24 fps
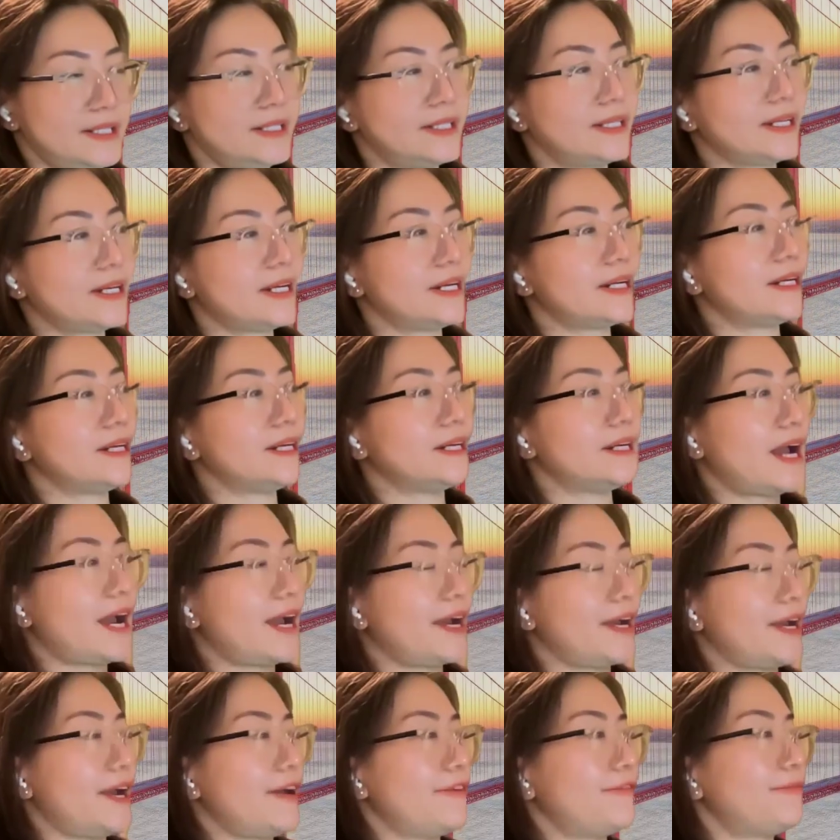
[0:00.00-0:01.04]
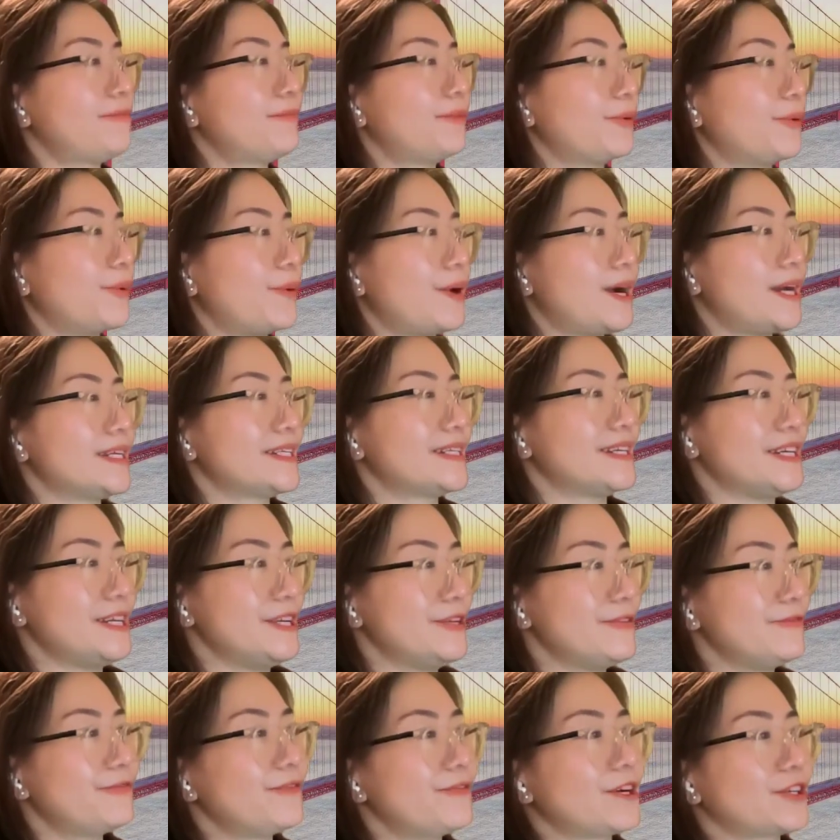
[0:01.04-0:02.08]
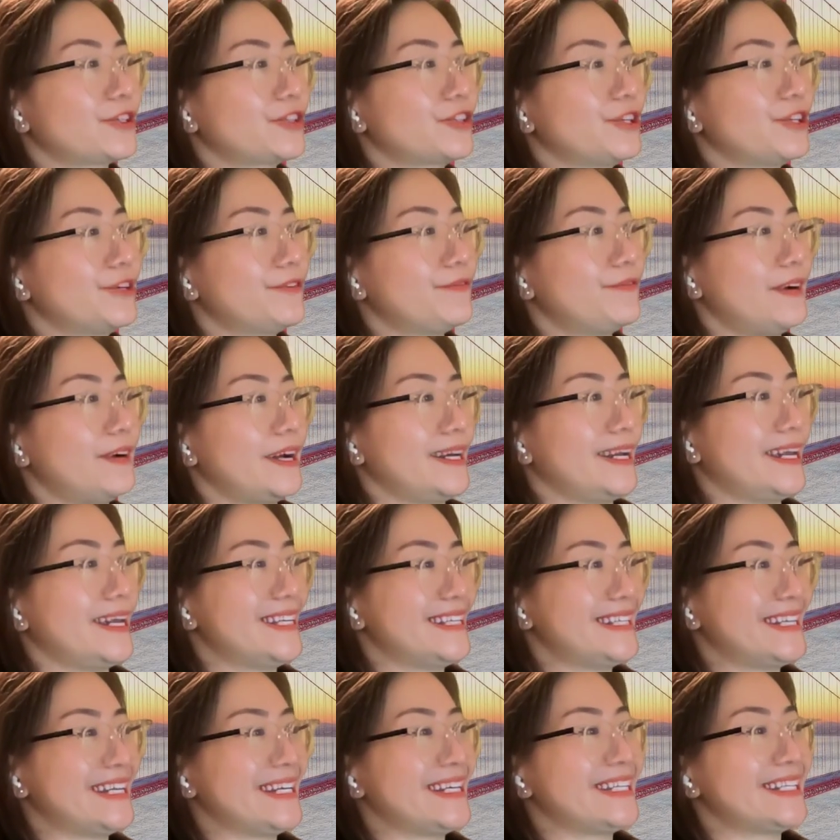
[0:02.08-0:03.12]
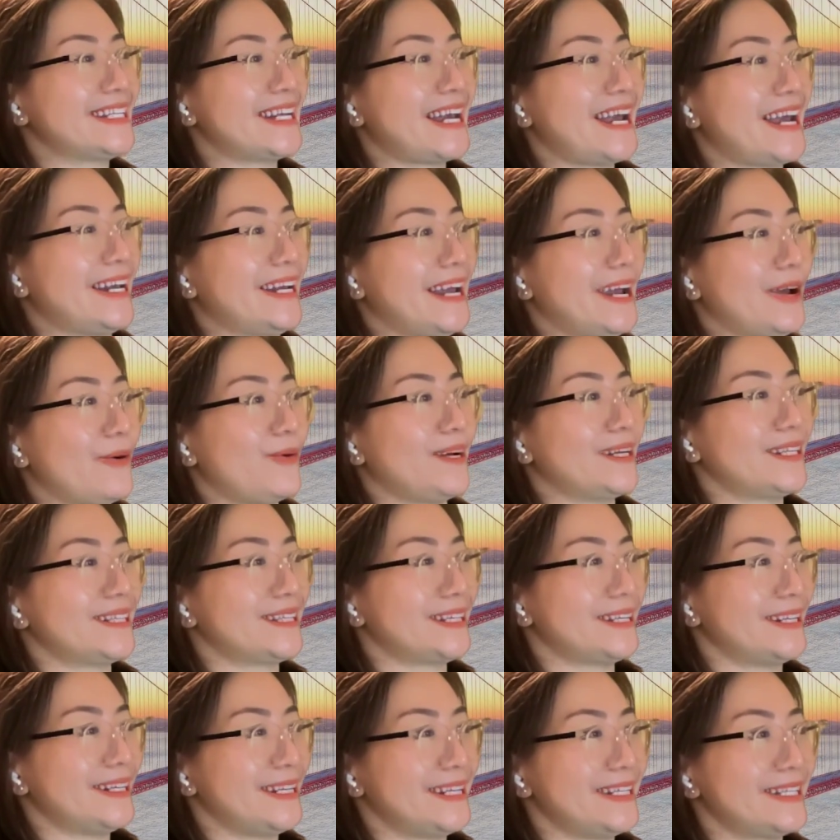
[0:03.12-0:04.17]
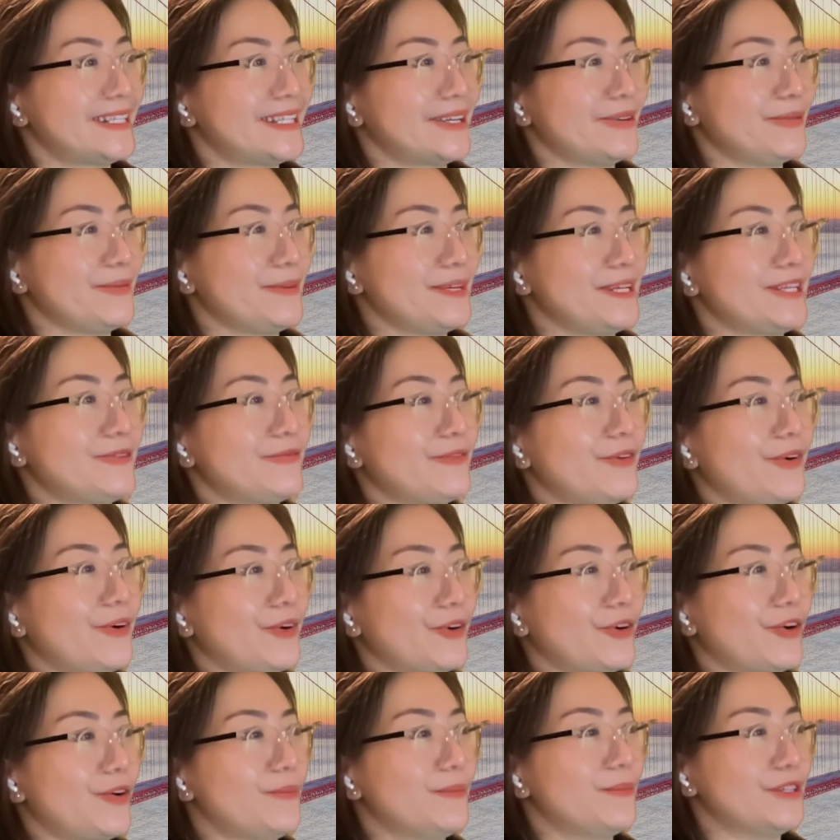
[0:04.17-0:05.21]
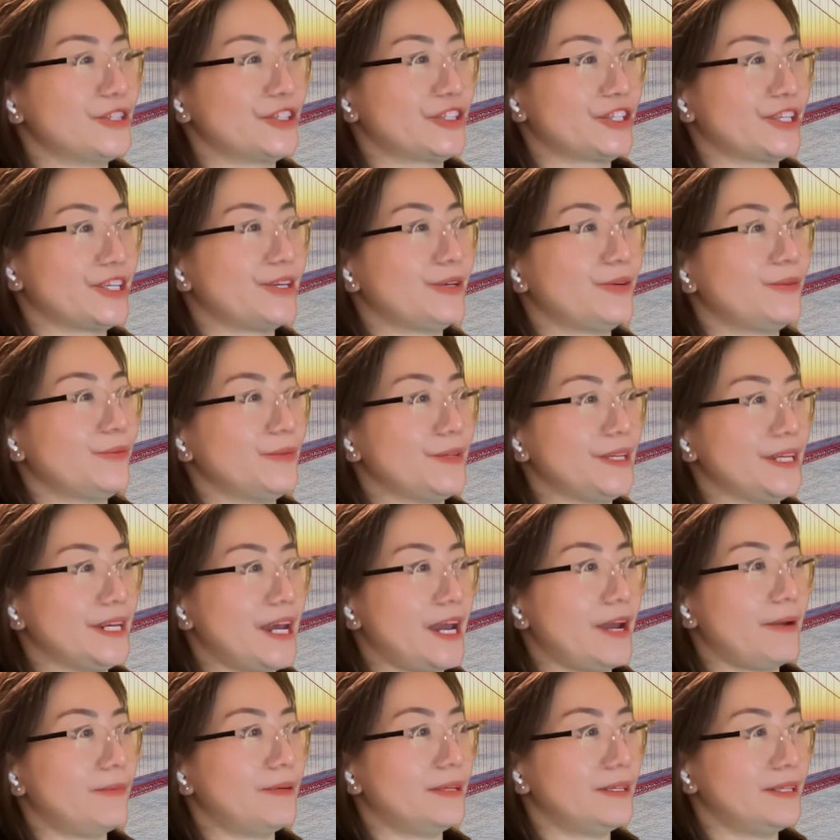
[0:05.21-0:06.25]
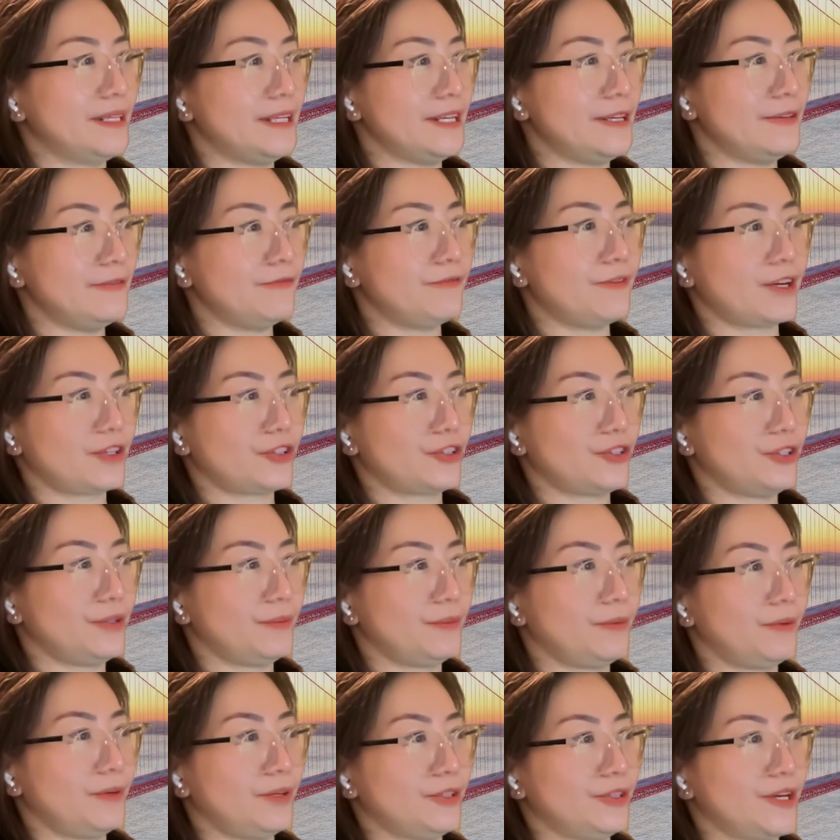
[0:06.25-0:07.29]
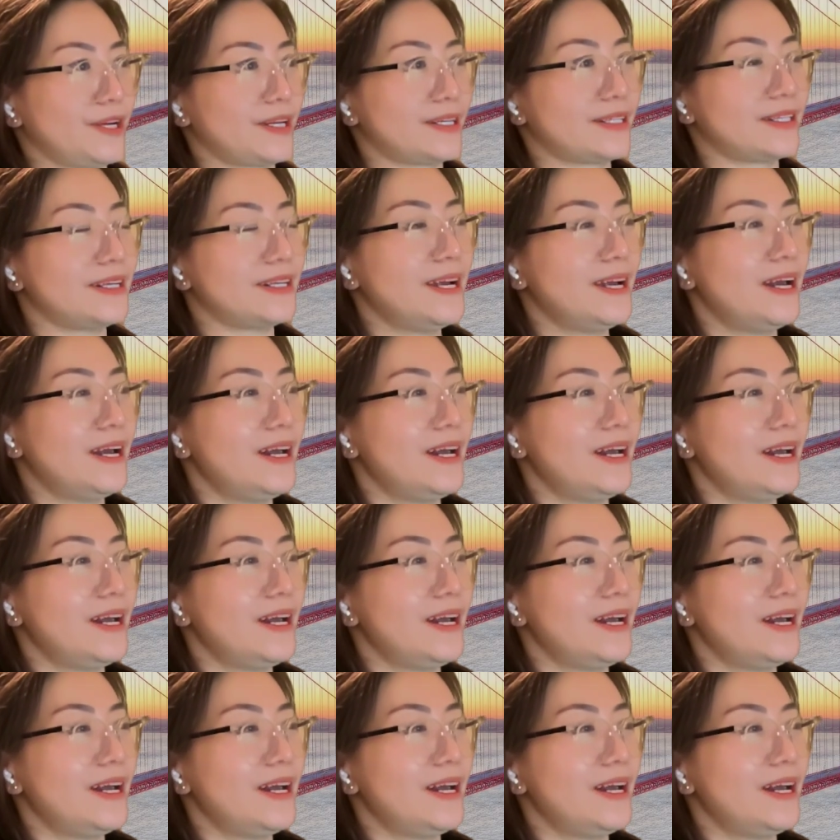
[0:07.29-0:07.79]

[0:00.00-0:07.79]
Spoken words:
The IF provides the infrastructure financings and advisory service for commercial viable infrastructure projects.